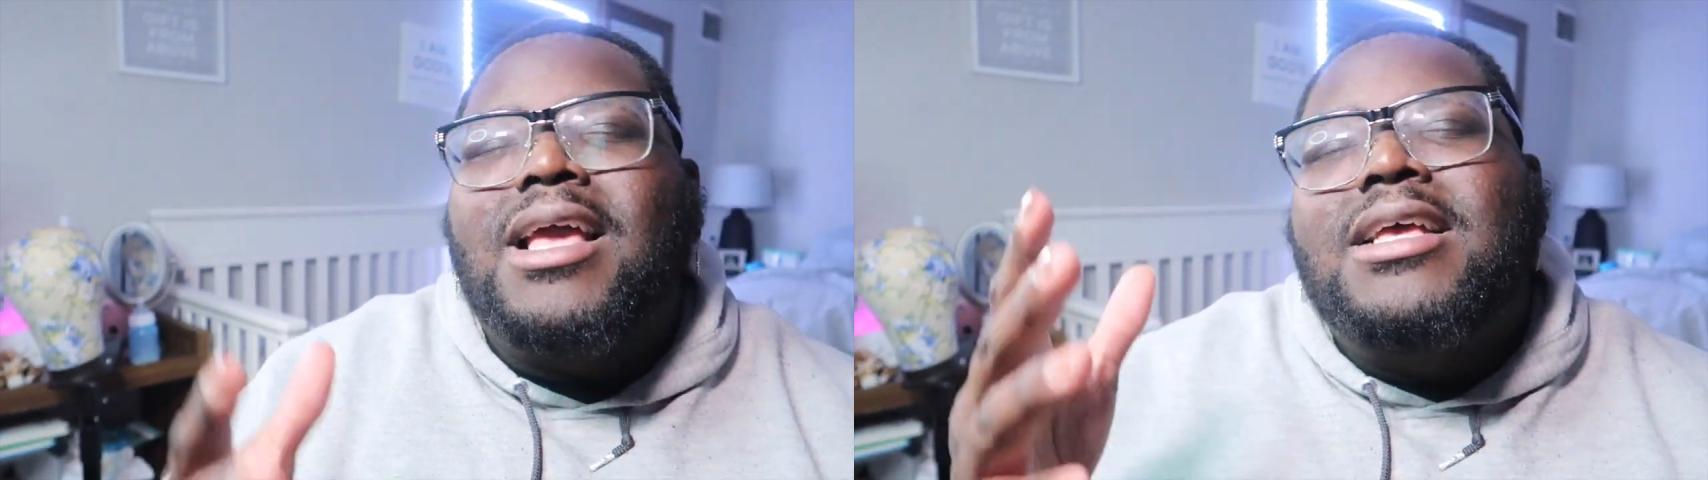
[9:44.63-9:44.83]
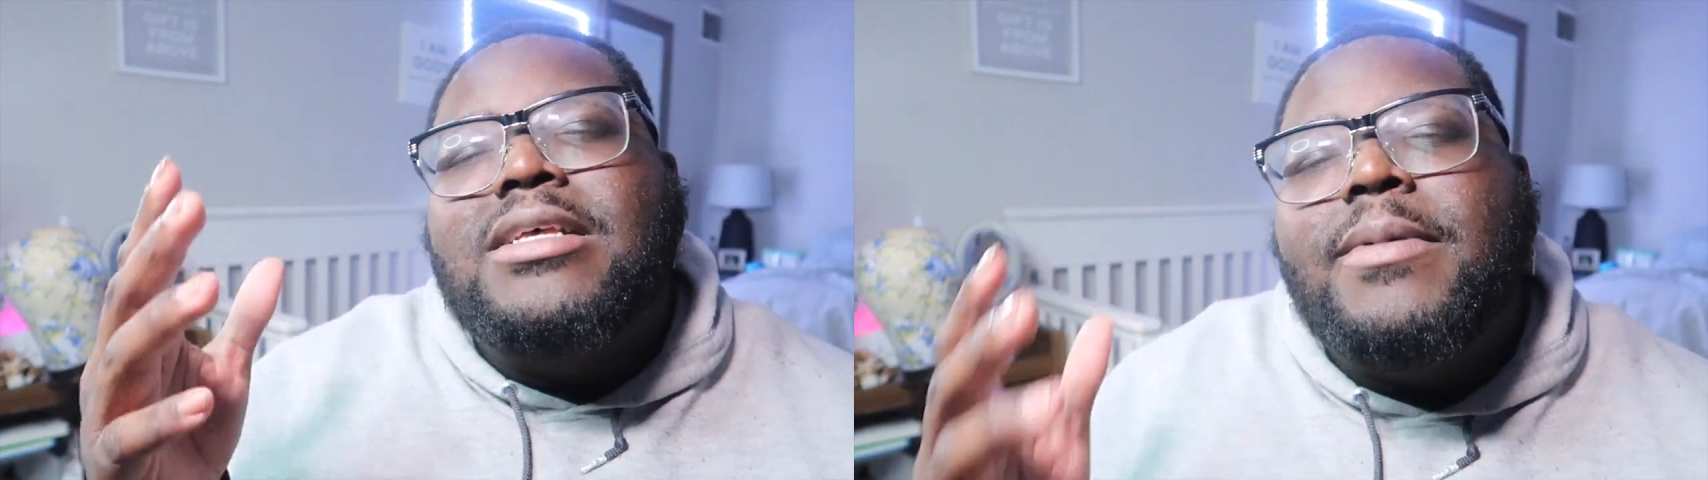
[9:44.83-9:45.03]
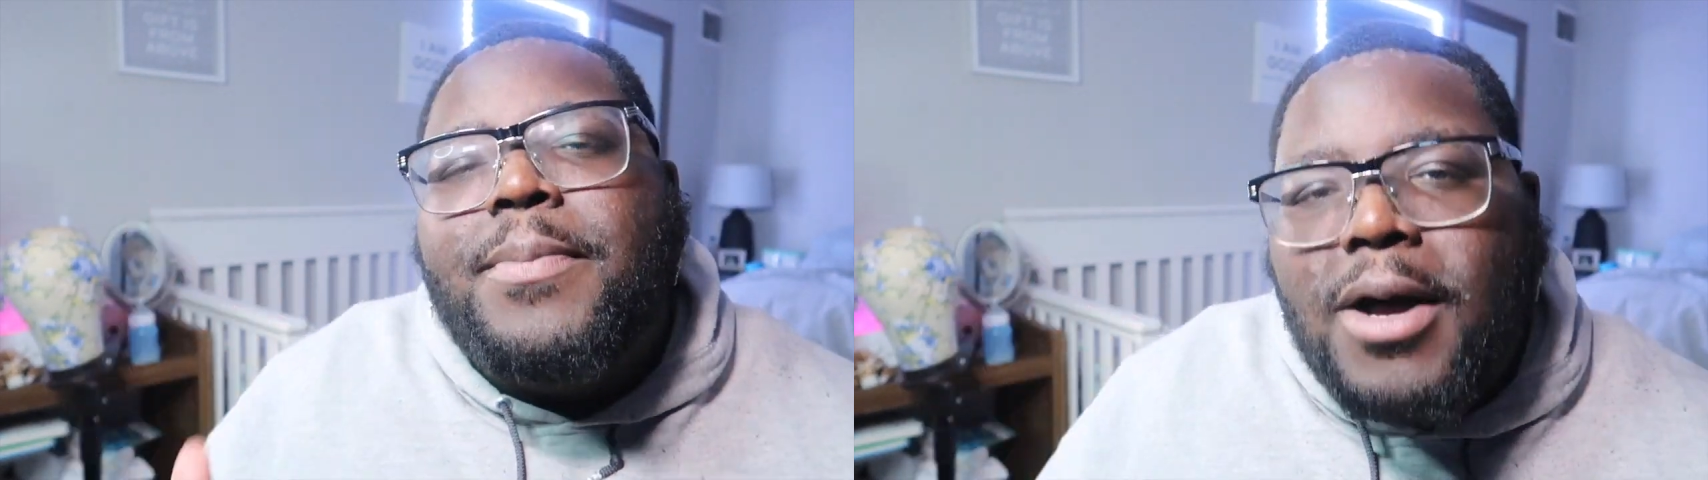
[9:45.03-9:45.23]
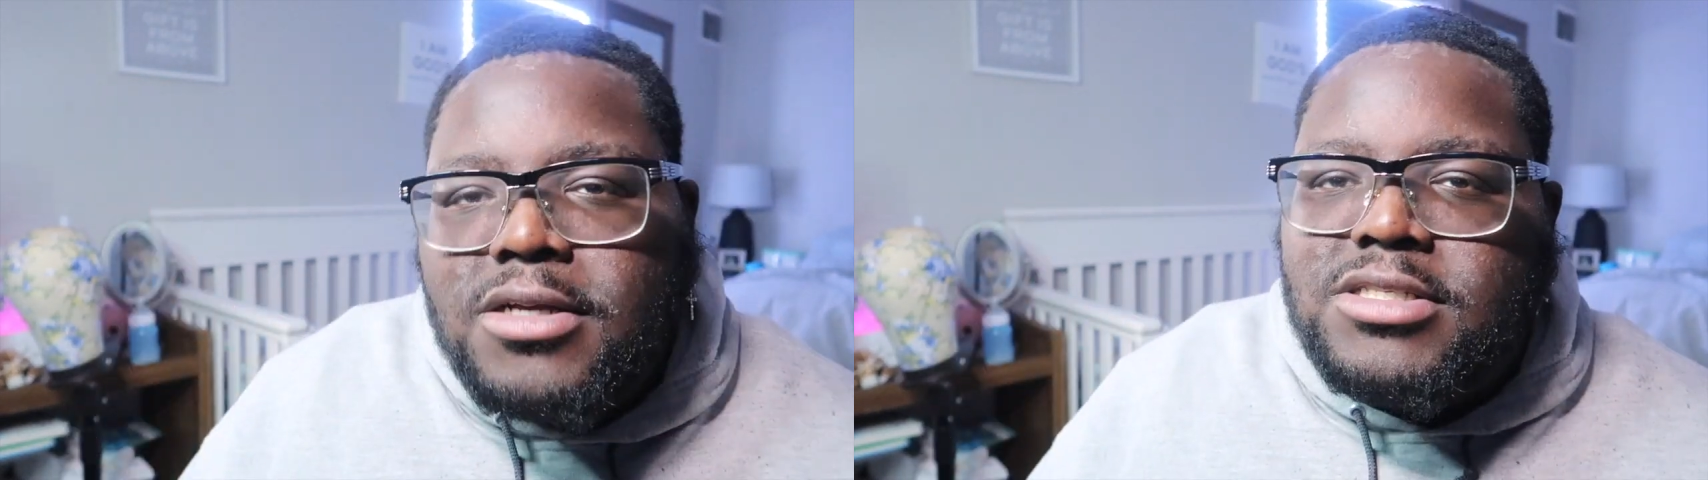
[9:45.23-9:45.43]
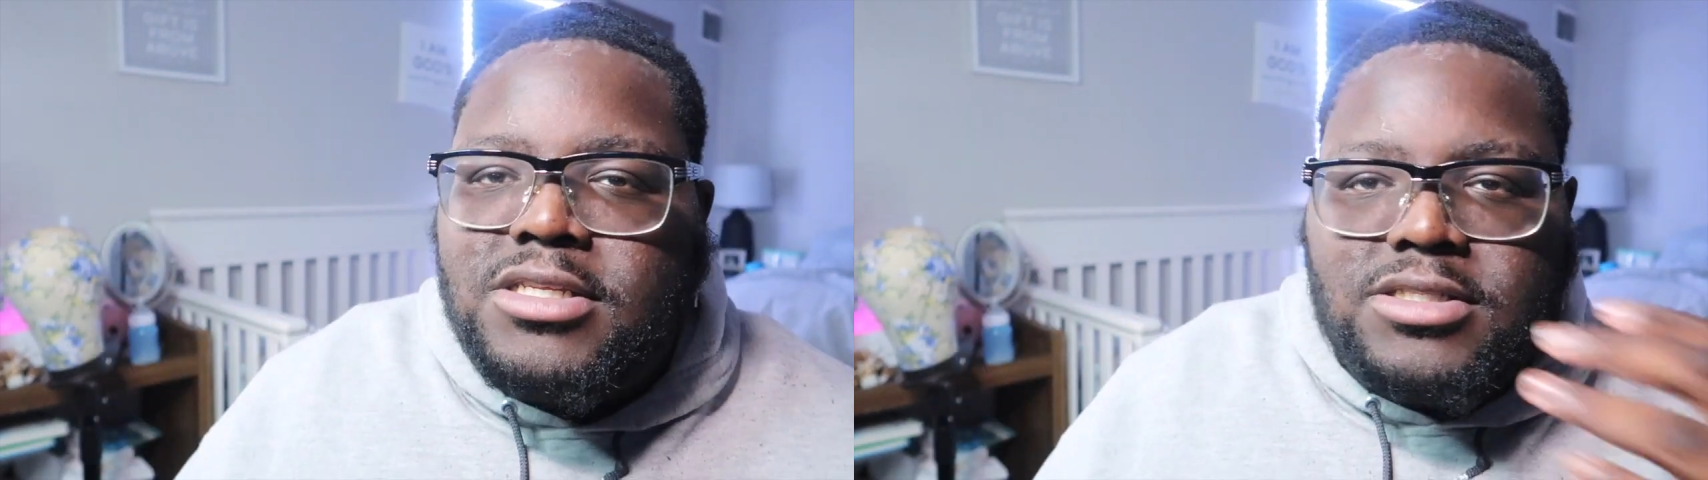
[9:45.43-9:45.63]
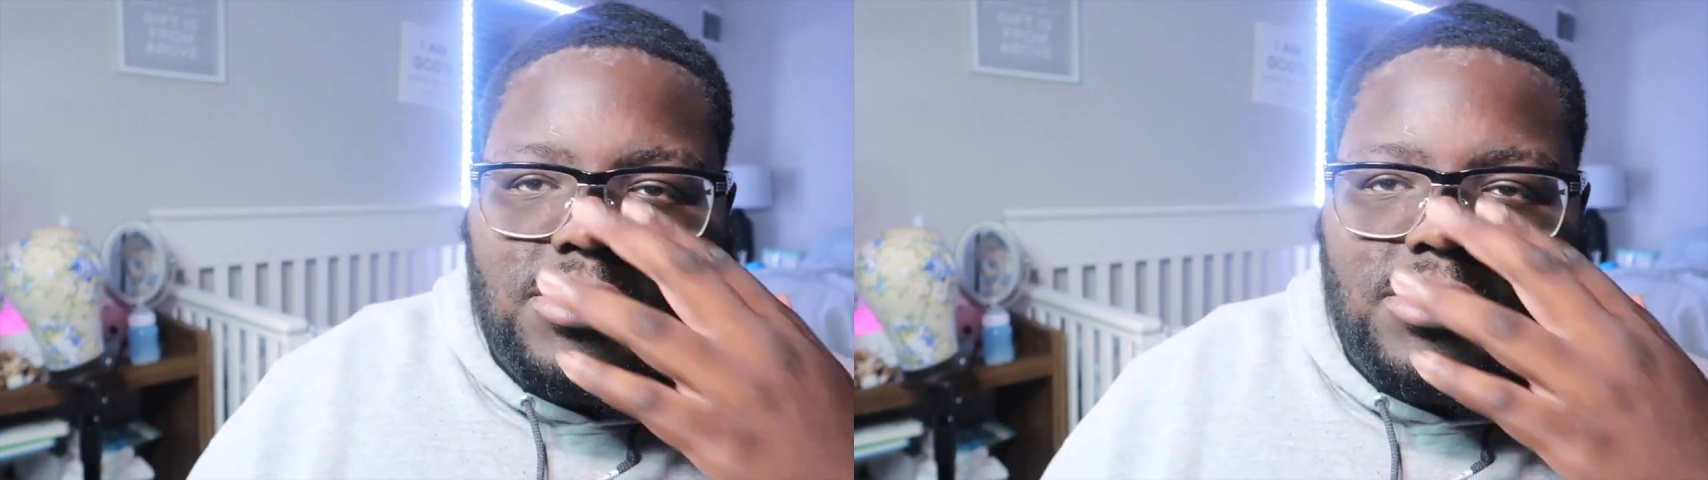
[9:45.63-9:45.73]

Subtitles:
Because I'll be posting this